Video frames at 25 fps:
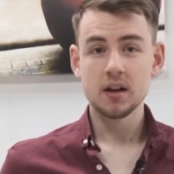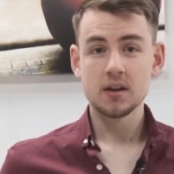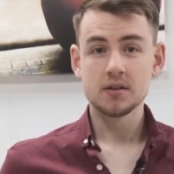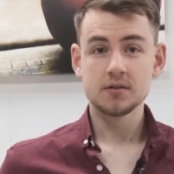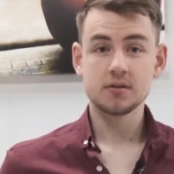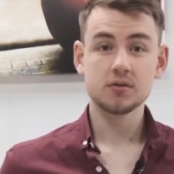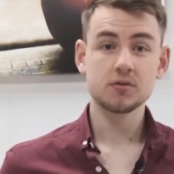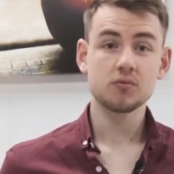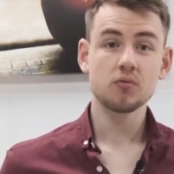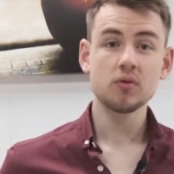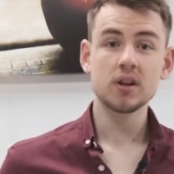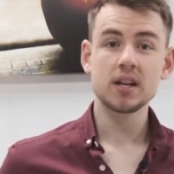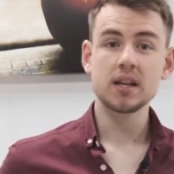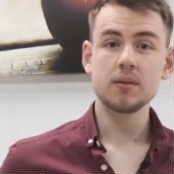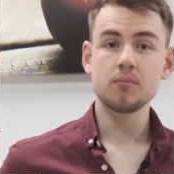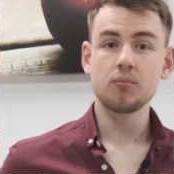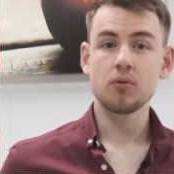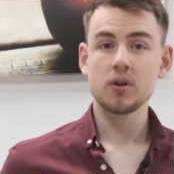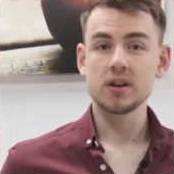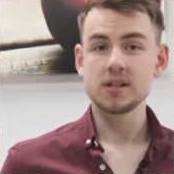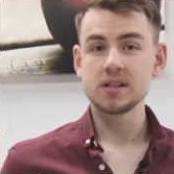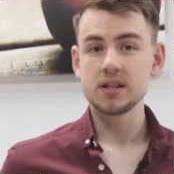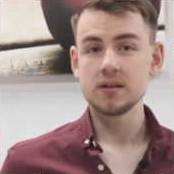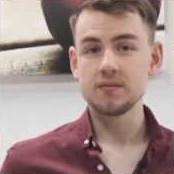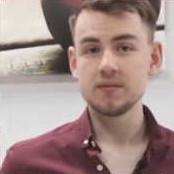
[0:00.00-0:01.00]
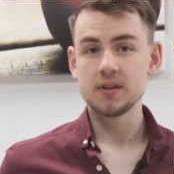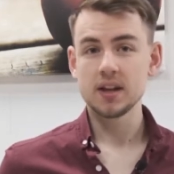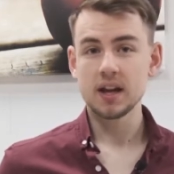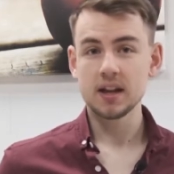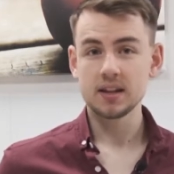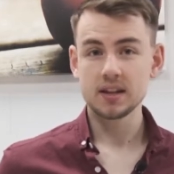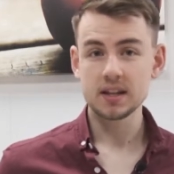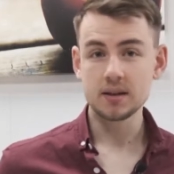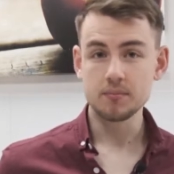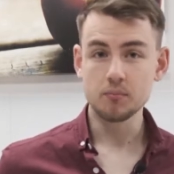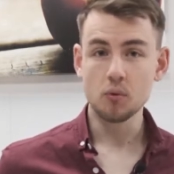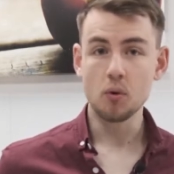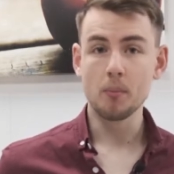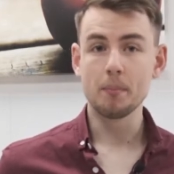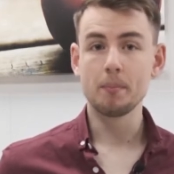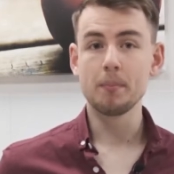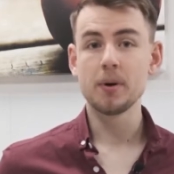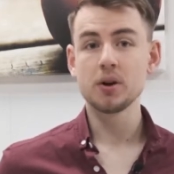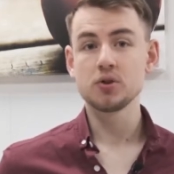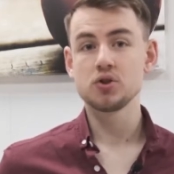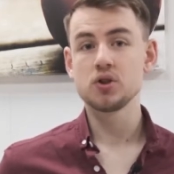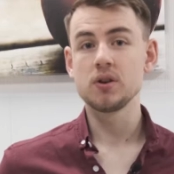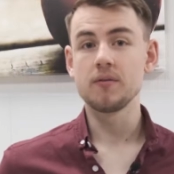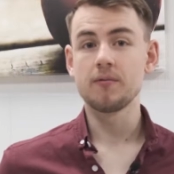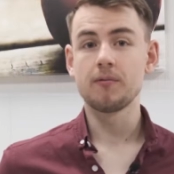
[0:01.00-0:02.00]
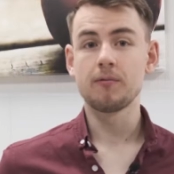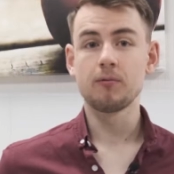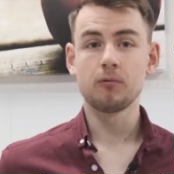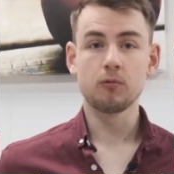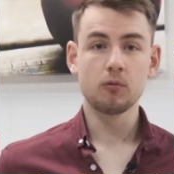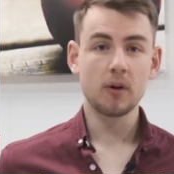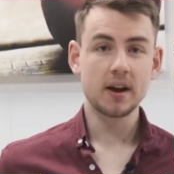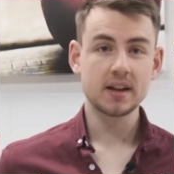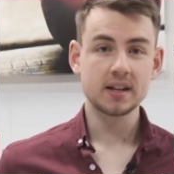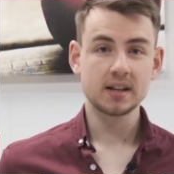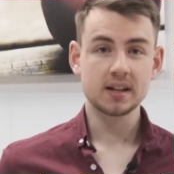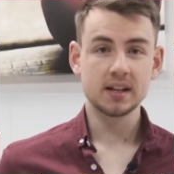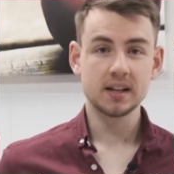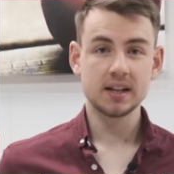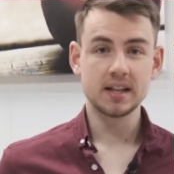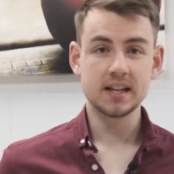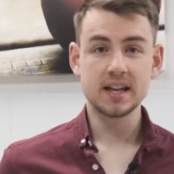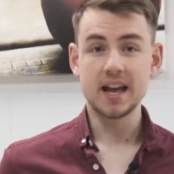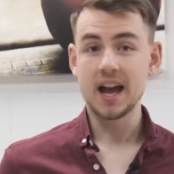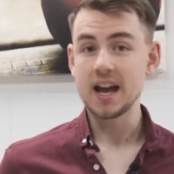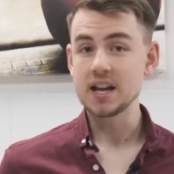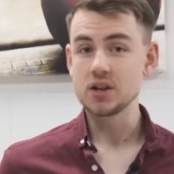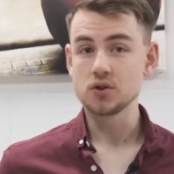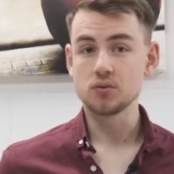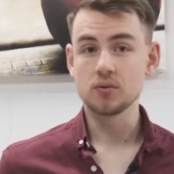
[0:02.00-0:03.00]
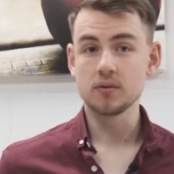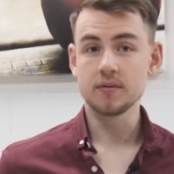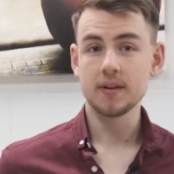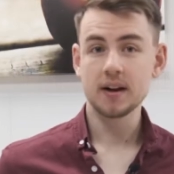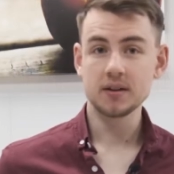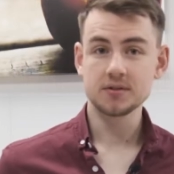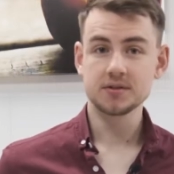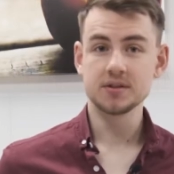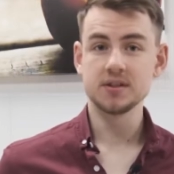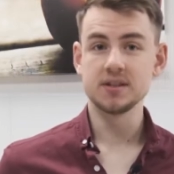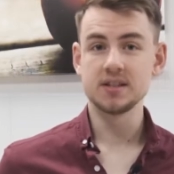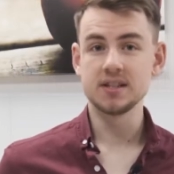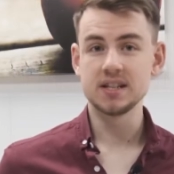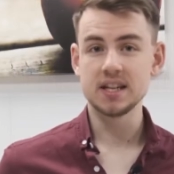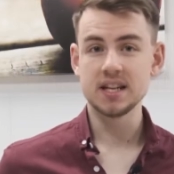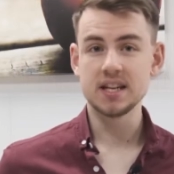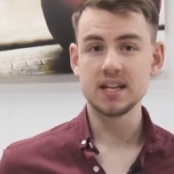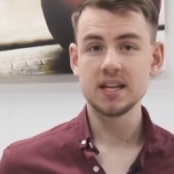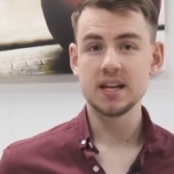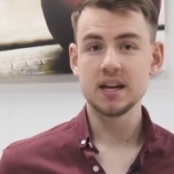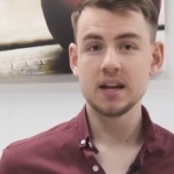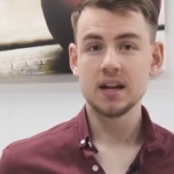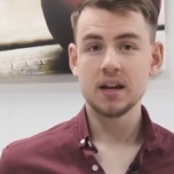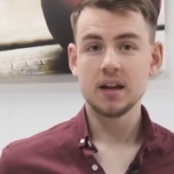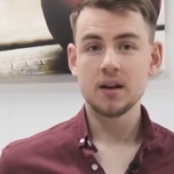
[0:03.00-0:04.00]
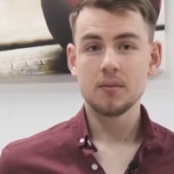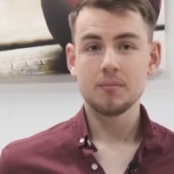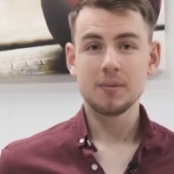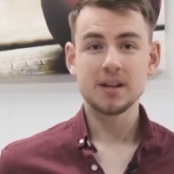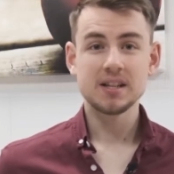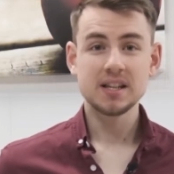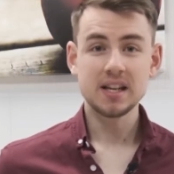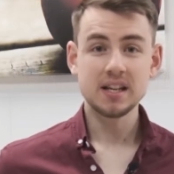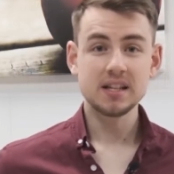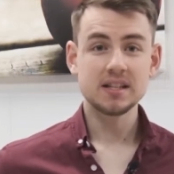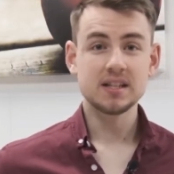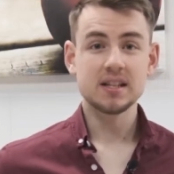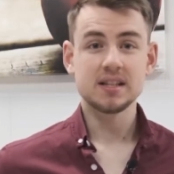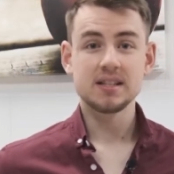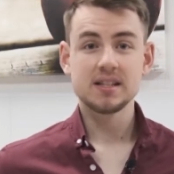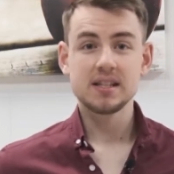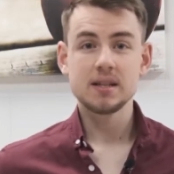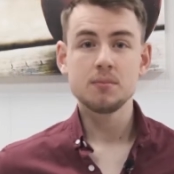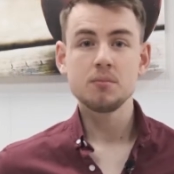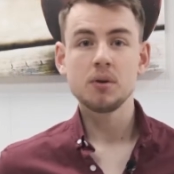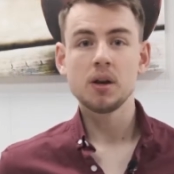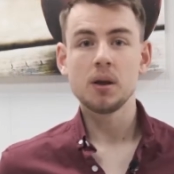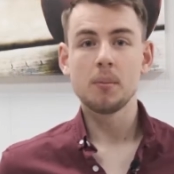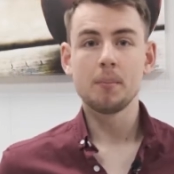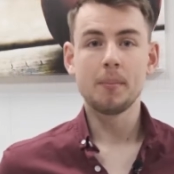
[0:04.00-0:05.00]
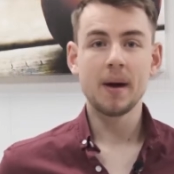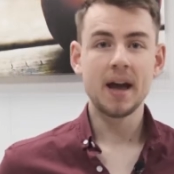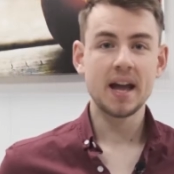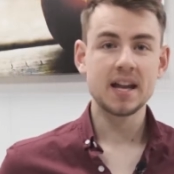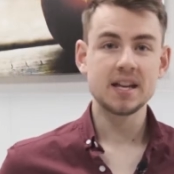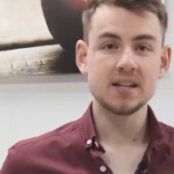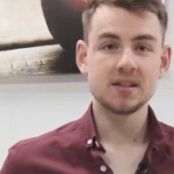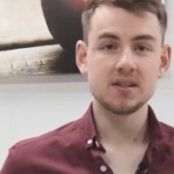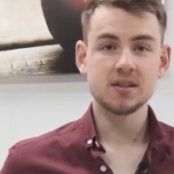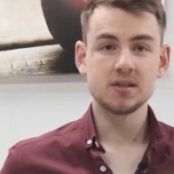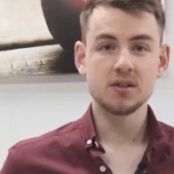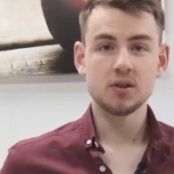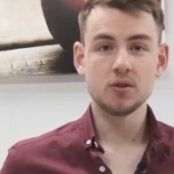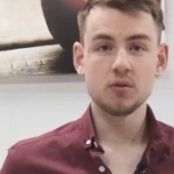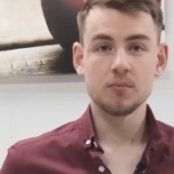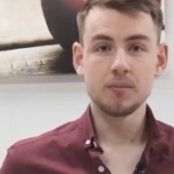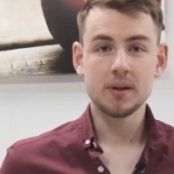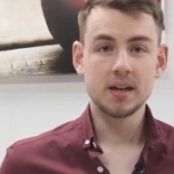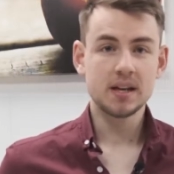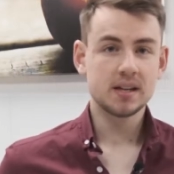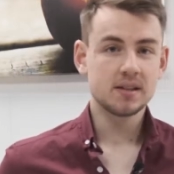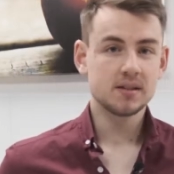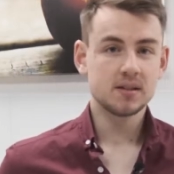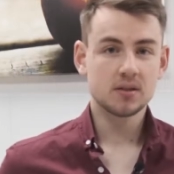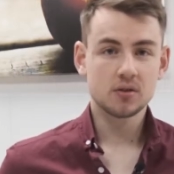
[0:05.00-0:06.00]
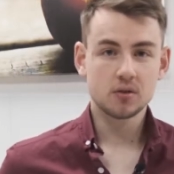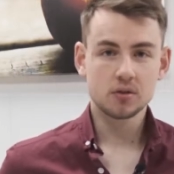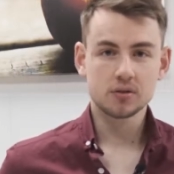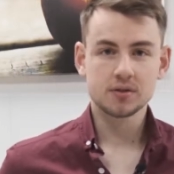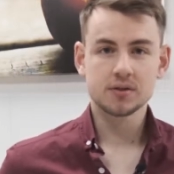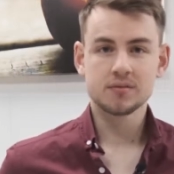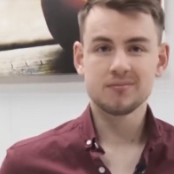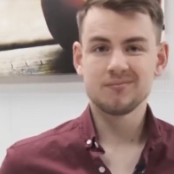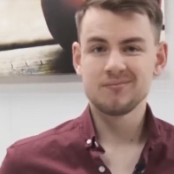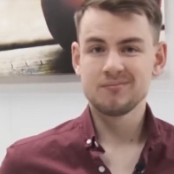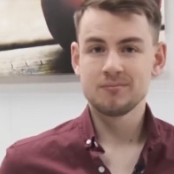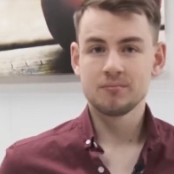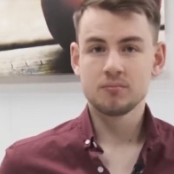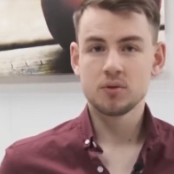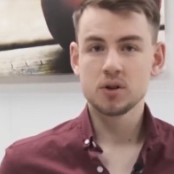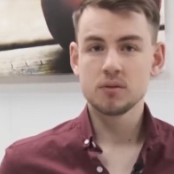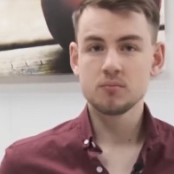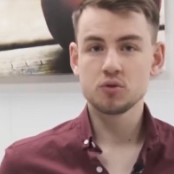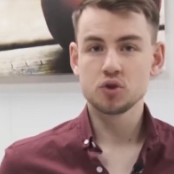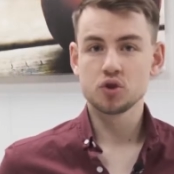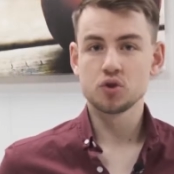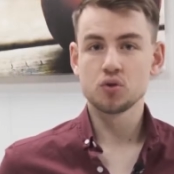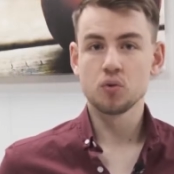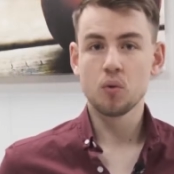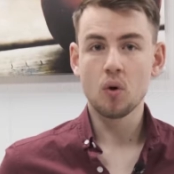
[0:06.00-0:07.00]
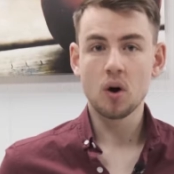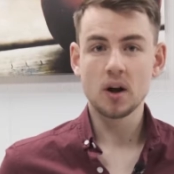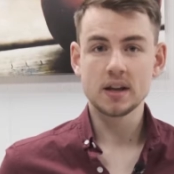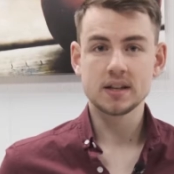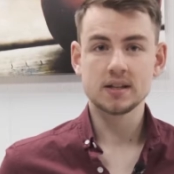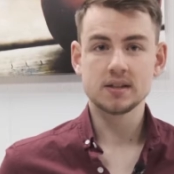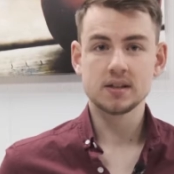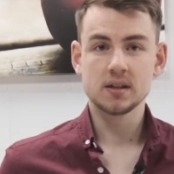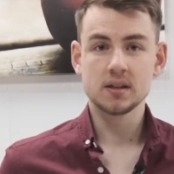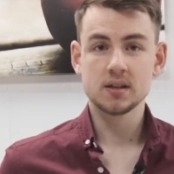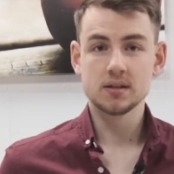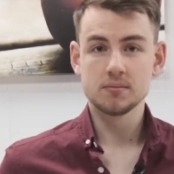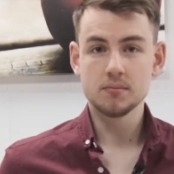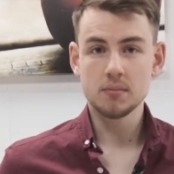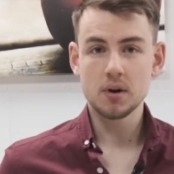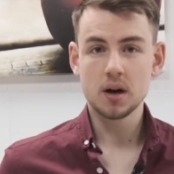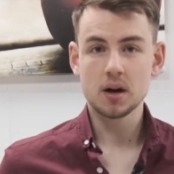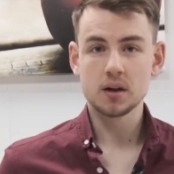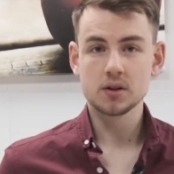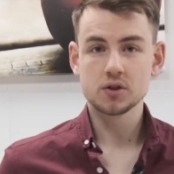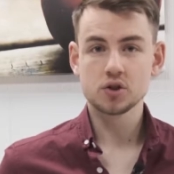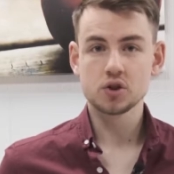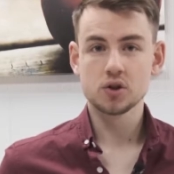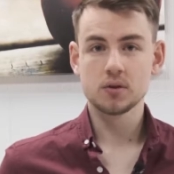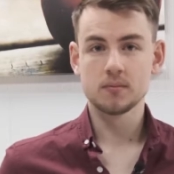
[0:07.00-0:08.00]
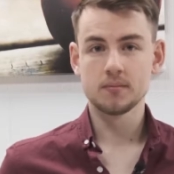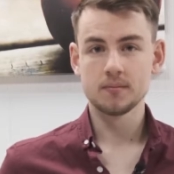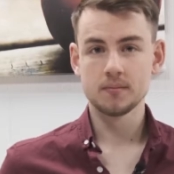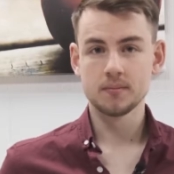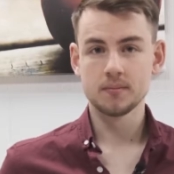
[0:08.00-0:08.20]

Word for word: so it's really impressive that the more budget-friendly H3000D maintains a similar pace to peers that cost pretty much twice as much.